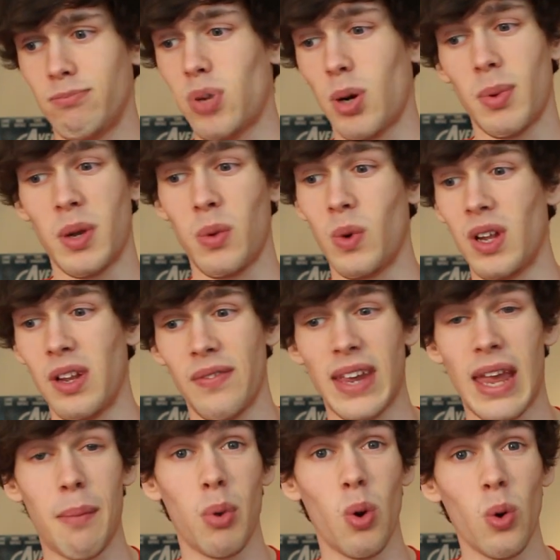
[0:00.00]
Probably will if
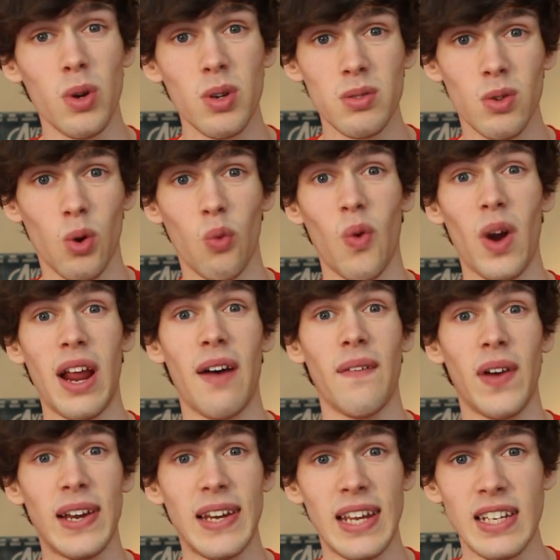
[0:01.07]
they get bored or run out
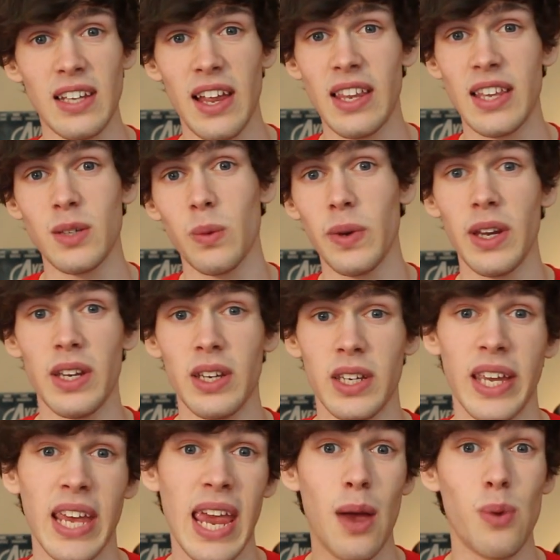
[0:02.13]
of ideas like this week.
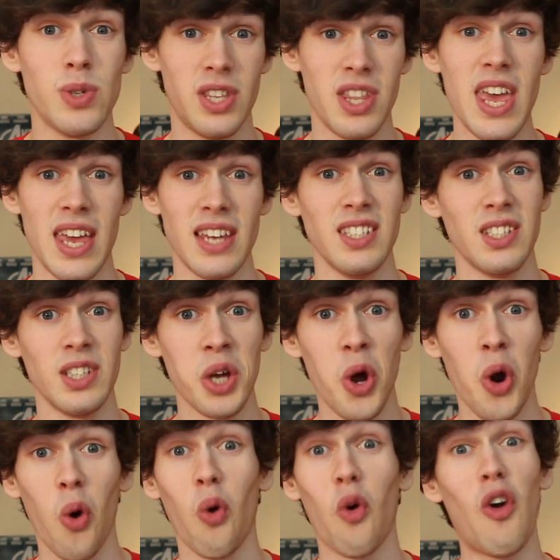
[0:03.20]
It was this,
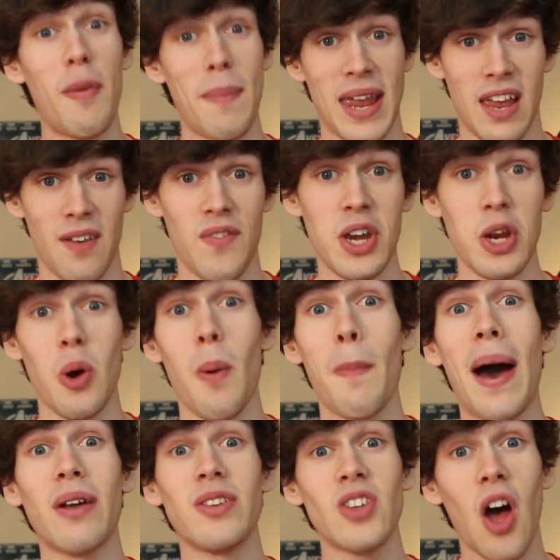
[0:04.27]
or I make a video
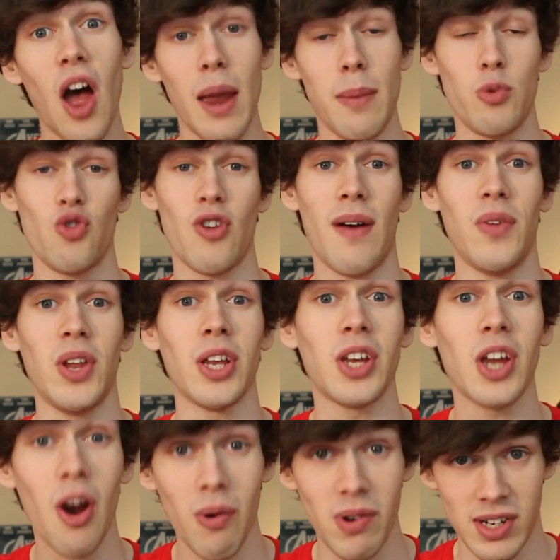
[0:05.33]
about time travel and
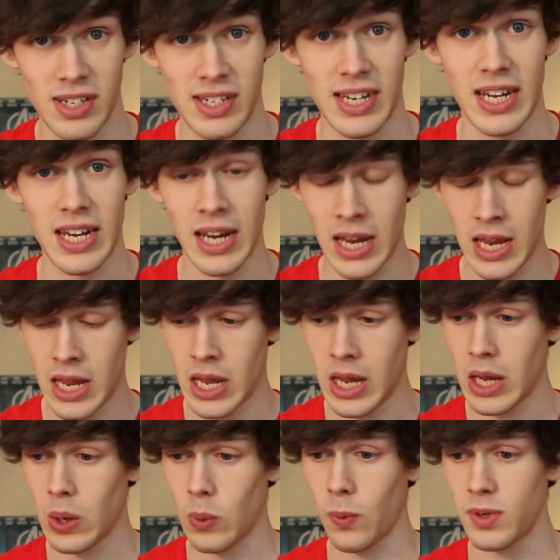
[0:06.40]
currency,
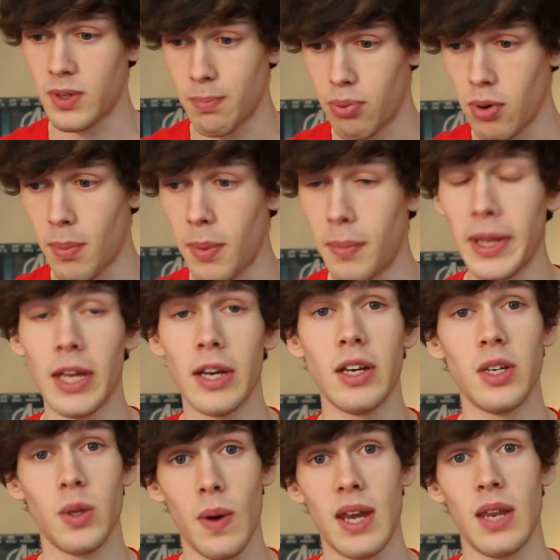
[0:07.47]
which I'm probably gonna do